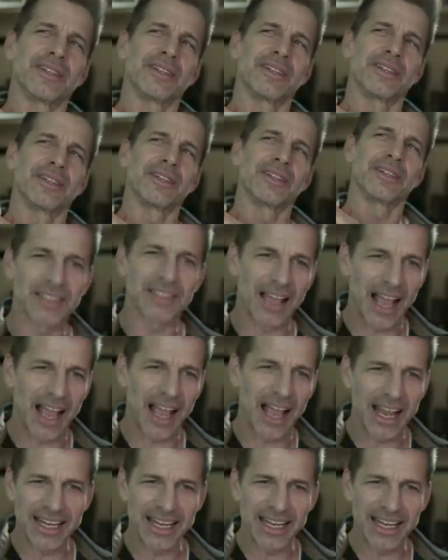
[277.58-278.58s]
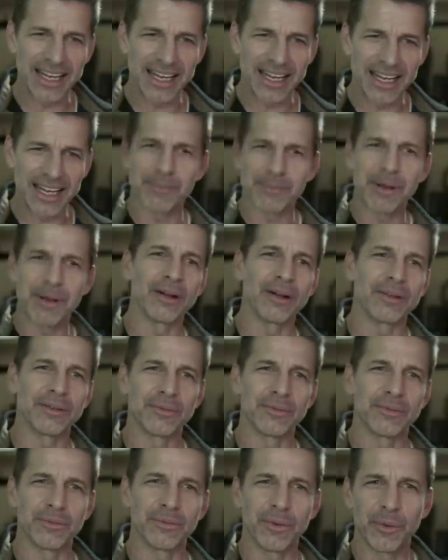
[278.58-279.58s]
it completes ideas I
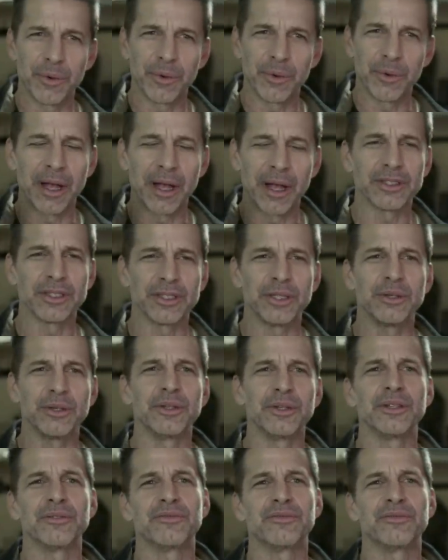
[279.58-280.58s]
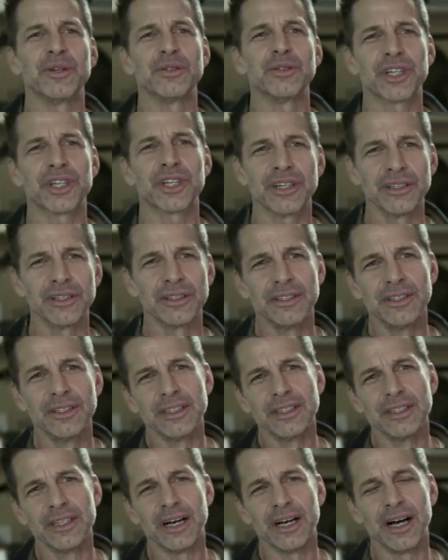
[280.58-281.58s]
had about what we might do in the future.
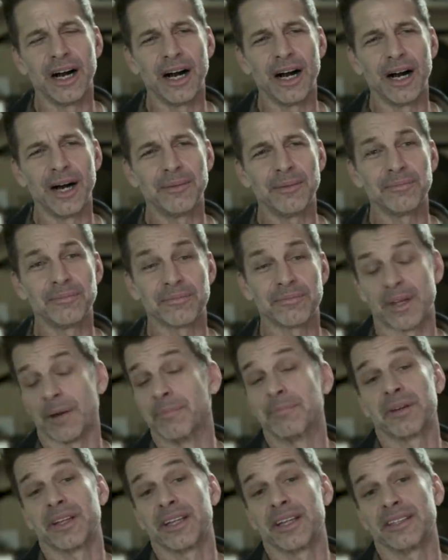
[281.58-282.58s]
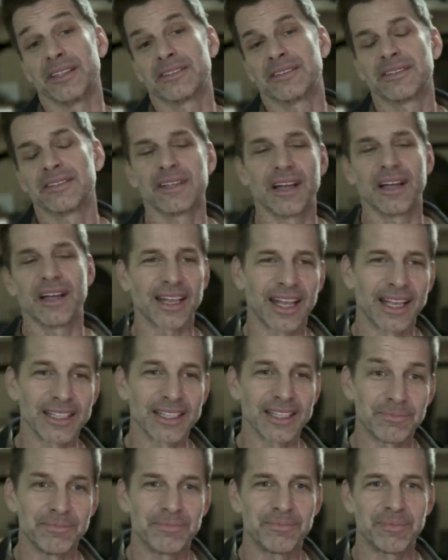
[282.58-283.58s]
Yeah. Completes, I
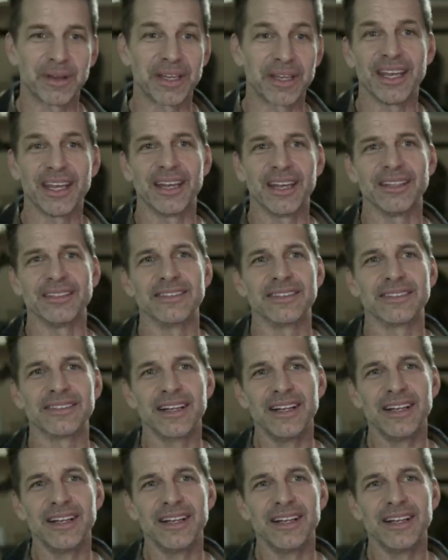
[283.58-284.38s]
guess, begins.